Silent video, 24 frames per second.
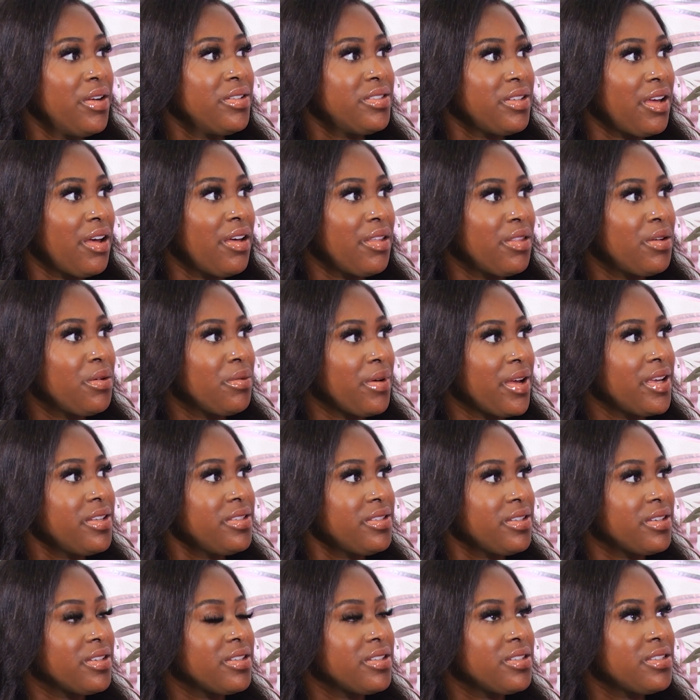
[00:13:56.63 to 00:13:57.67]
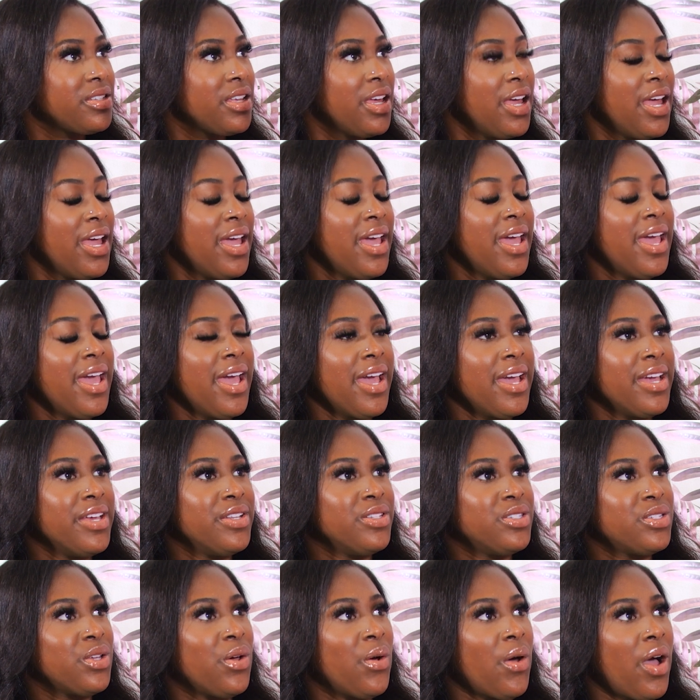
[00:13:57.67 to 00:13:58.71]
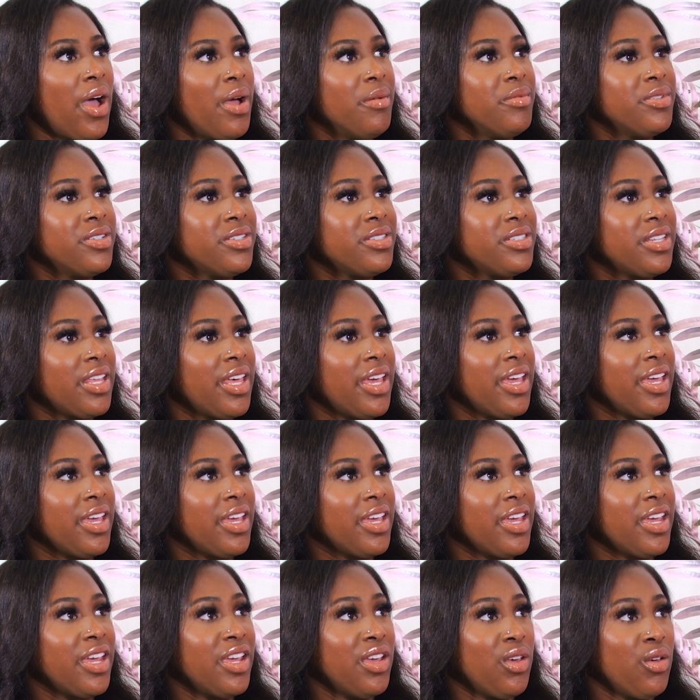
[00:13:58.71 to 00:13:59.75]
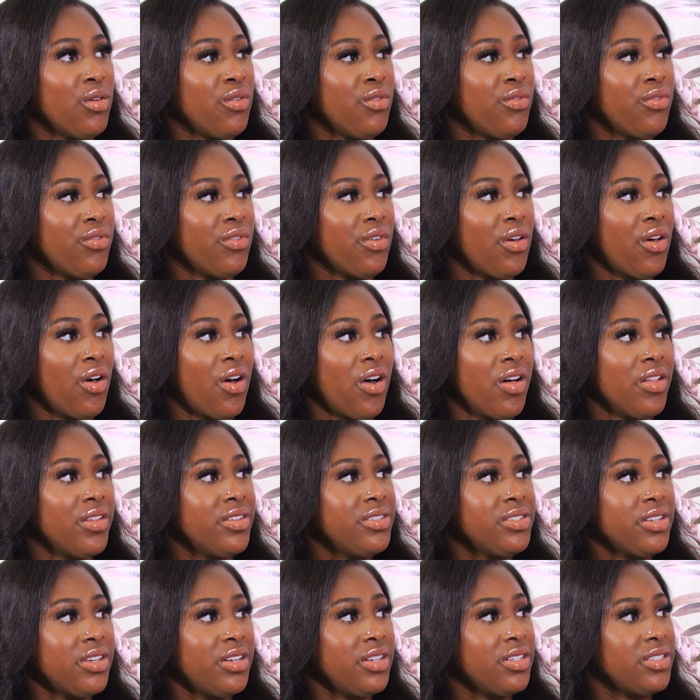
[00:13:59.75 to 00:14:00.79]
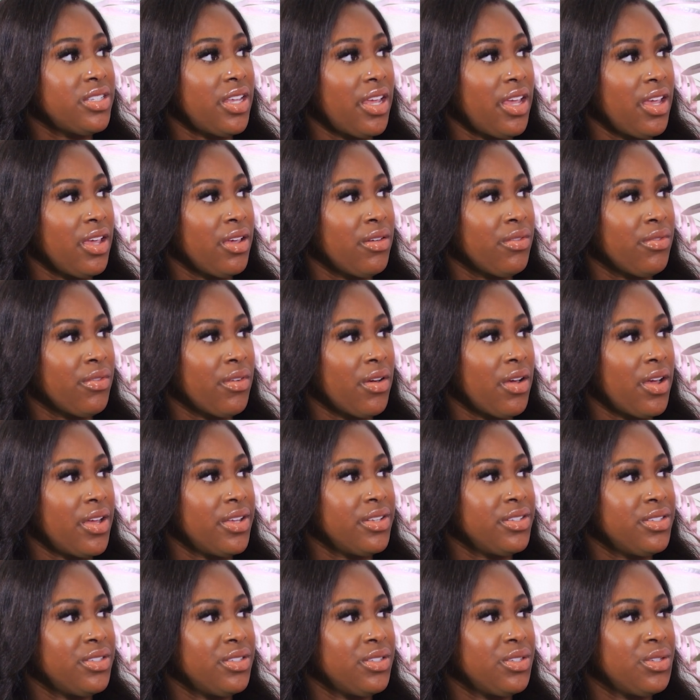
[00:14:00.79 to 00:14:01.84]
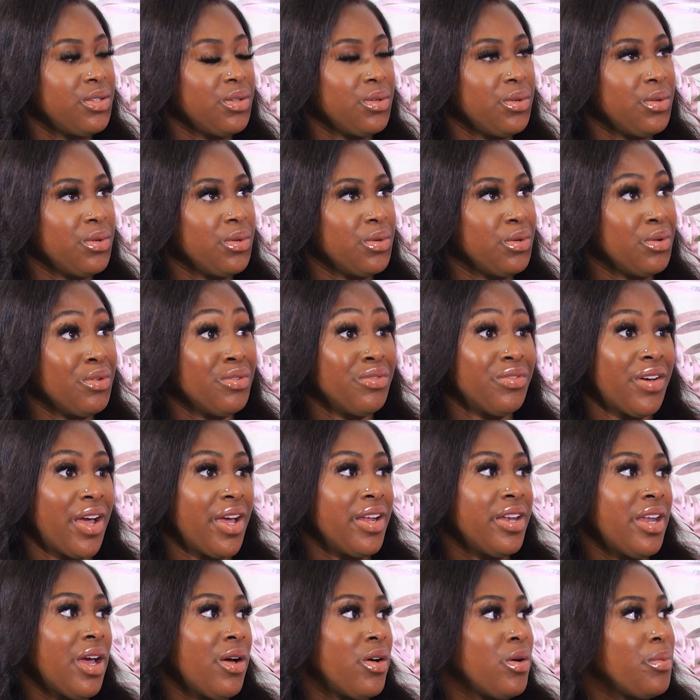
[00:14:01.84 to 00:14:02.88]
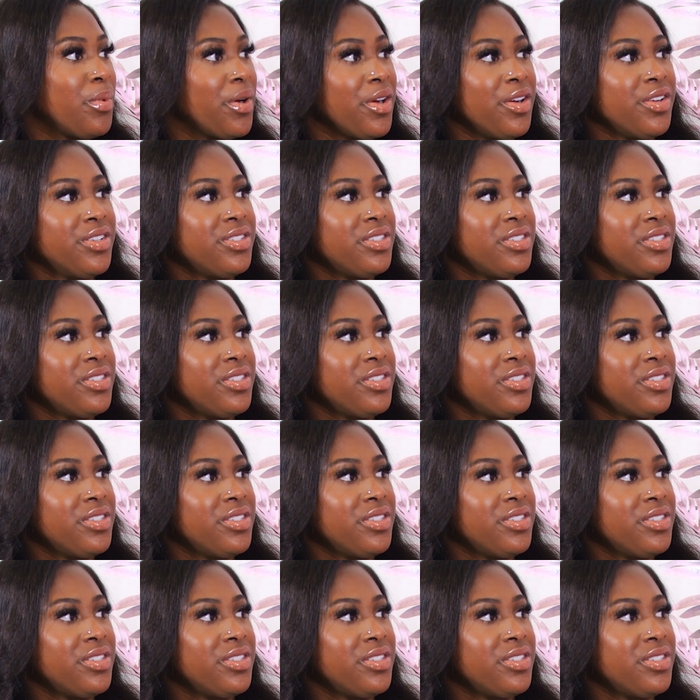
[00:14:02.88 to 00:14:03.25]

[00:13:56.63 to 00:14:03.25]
compared to other races. And so I'm just like, if all it's gonna take for us to find our